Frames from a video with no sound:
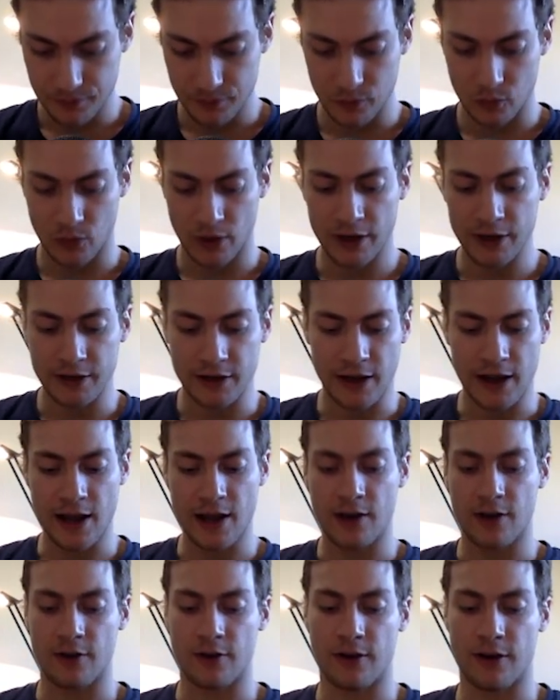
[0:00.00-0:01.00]
right
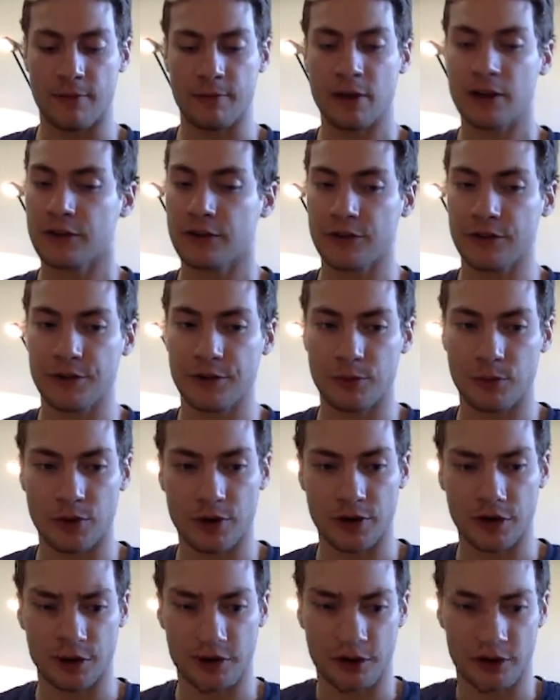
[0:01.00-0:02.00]
now, I'm actually
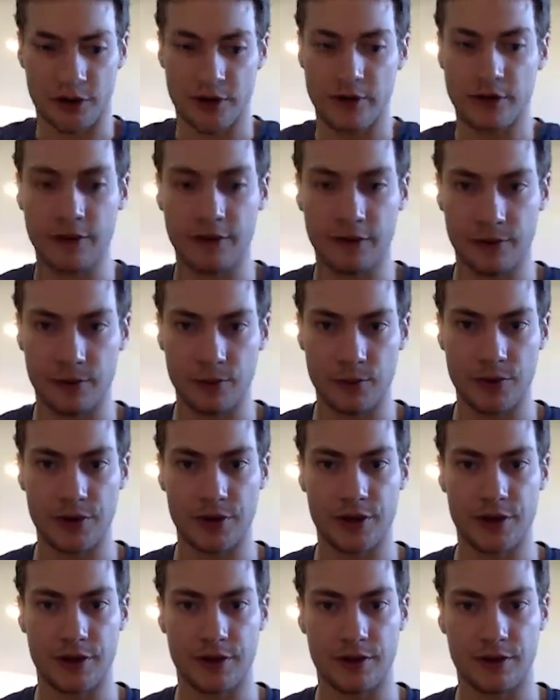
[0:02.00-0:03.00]
working on it, doesn't
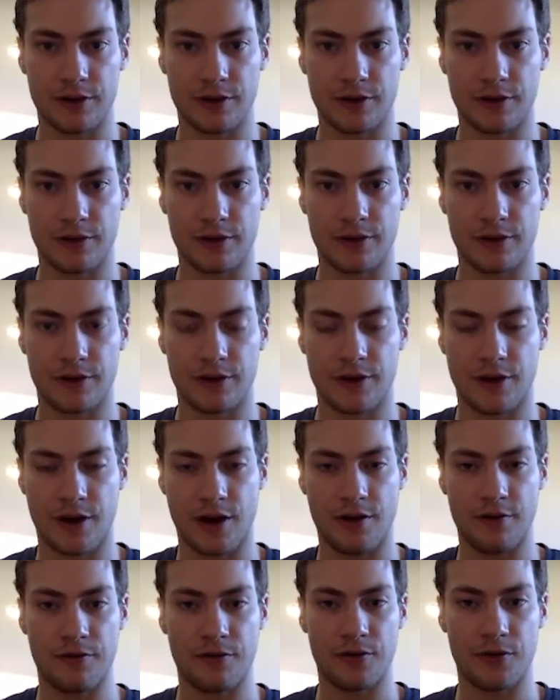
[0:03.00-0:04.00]
really
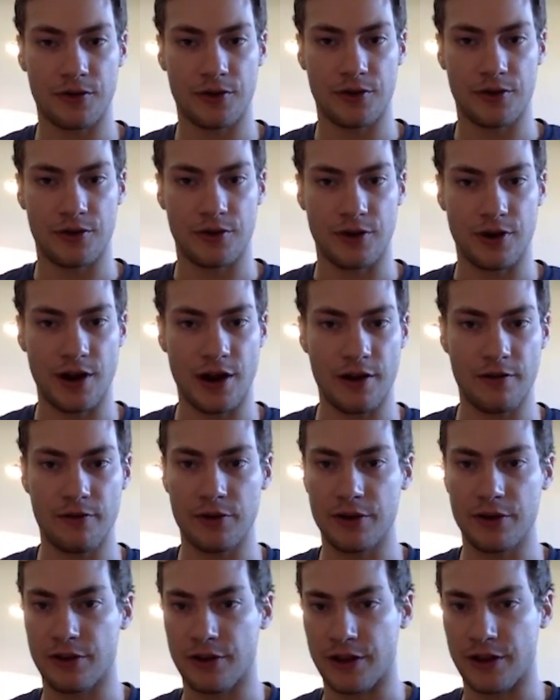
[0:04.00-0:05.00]
cover
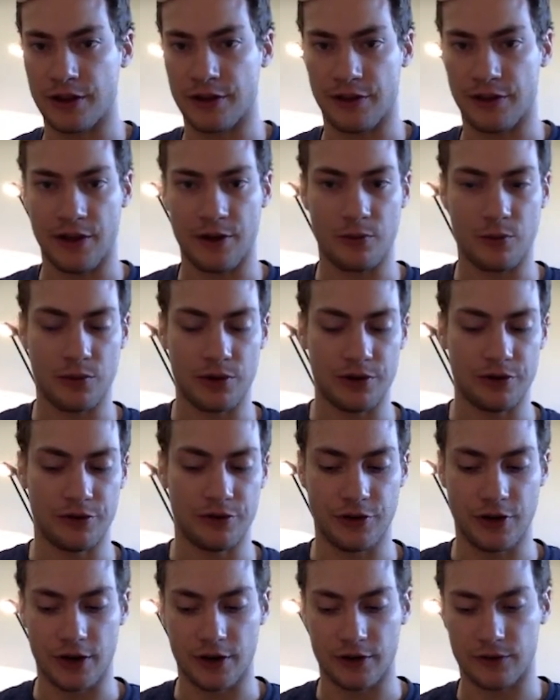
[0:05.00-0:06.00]
everything that we
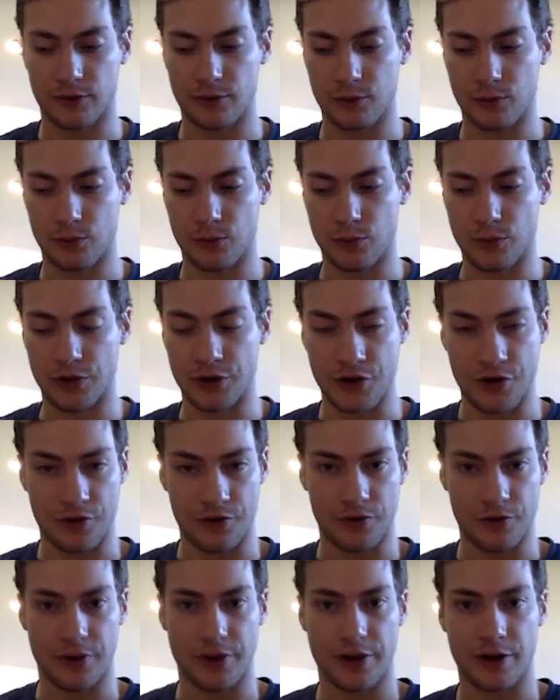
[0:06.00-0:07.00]
just went
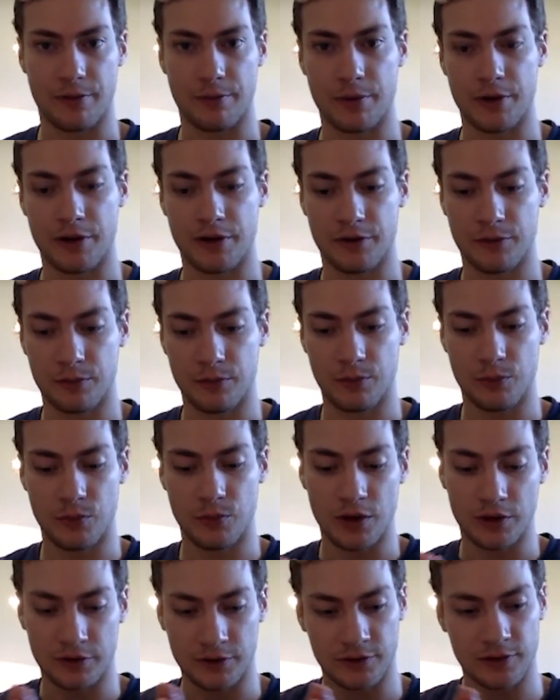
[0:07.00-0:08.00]
over there, but it's
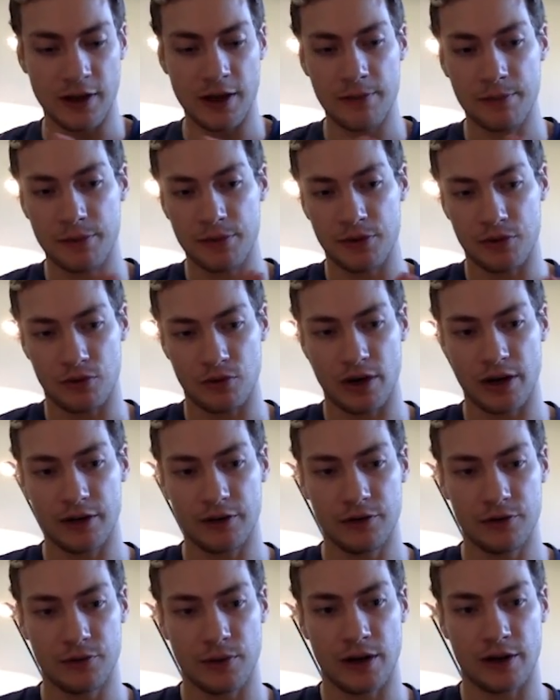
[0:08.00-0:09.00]
a step in the
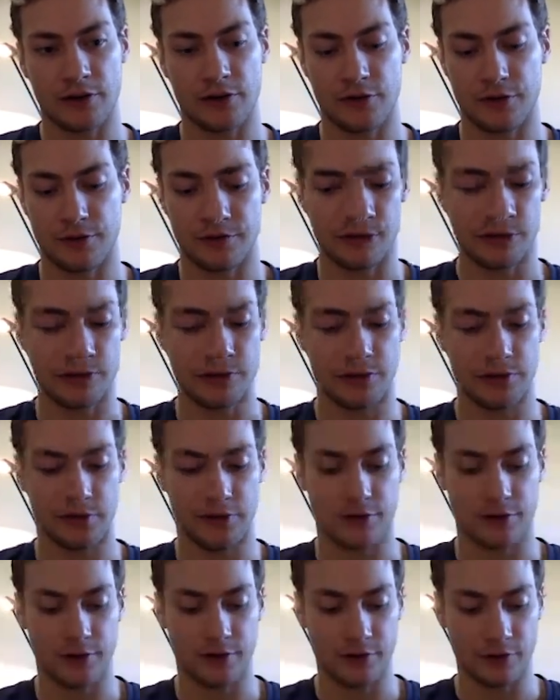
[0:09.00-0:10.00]
right direction
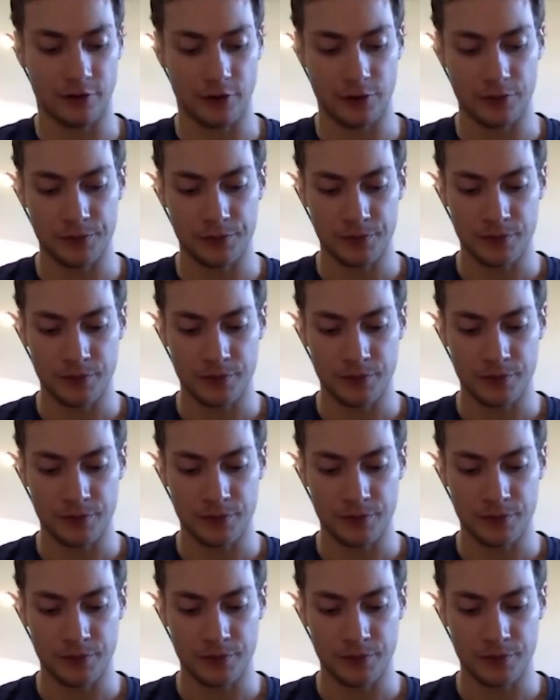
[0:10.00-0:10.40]
potentially. So,